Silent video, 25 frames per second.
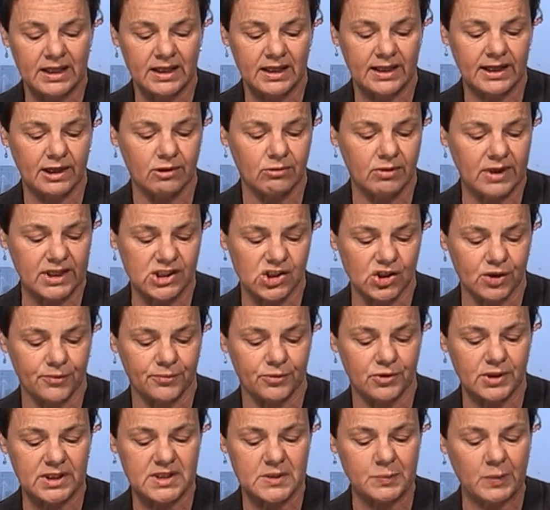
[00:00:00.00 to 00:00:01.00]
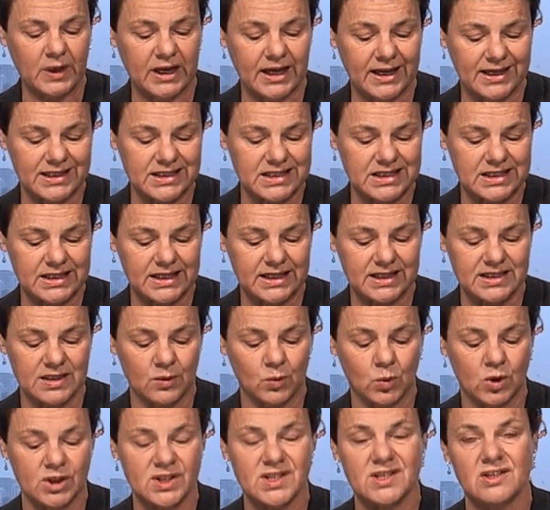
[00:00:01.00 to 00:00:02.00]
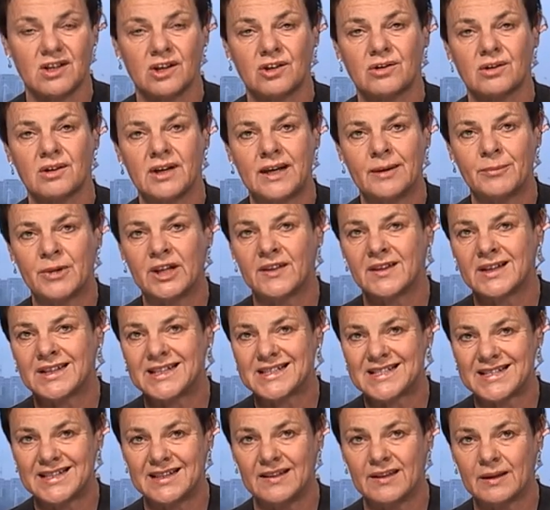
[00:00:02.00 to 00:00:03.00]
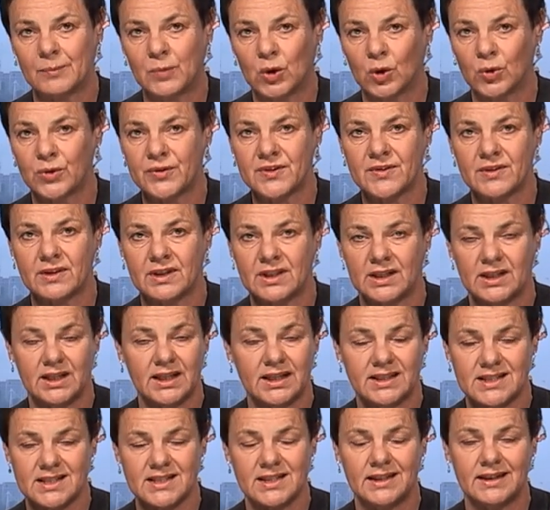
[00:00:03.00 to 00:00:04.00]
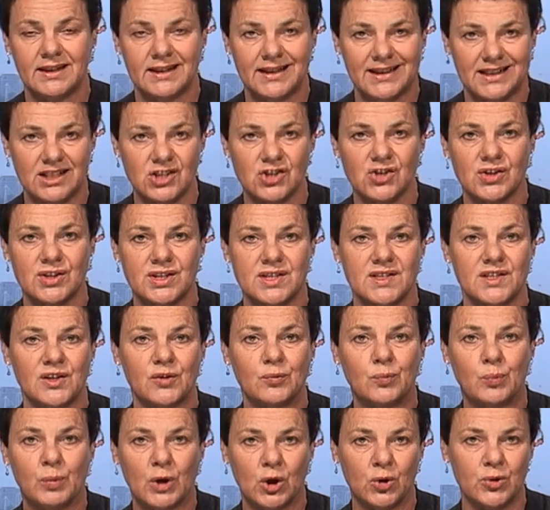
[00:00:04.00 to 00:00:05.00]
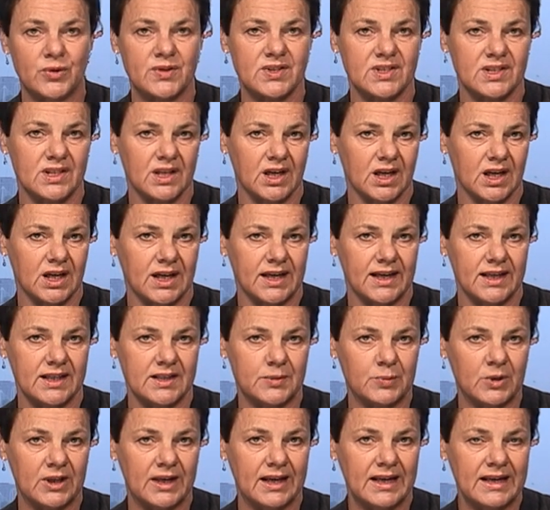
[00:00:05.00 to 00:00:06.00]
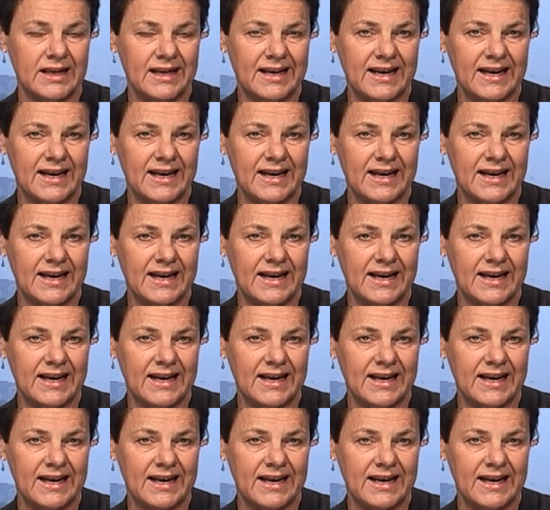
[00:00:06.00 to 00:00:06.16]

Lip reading: Now, Russia, for its part, says it wants an agreement that it's in the interests of both sides, but